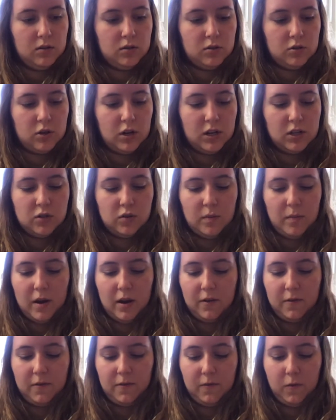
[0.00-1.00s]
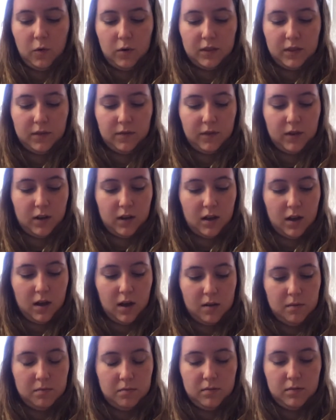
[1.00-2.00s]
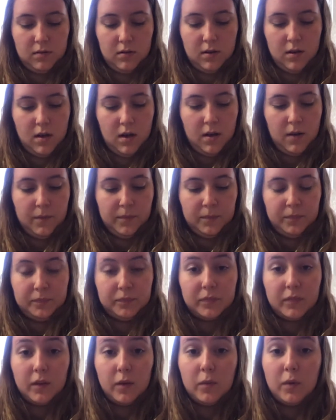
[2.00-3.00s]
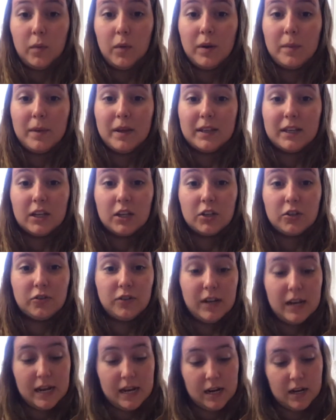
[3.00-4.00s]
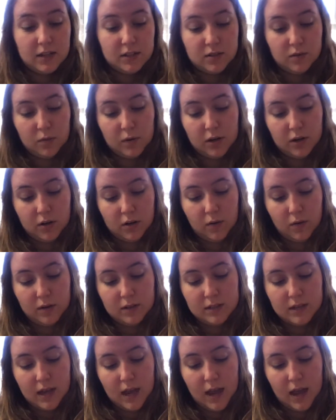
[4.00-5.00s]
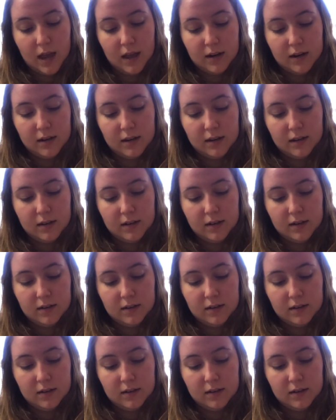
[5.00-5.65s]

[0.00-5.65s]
Try to do about a fourth of a cup. And we wanna make it green, so we are going to add in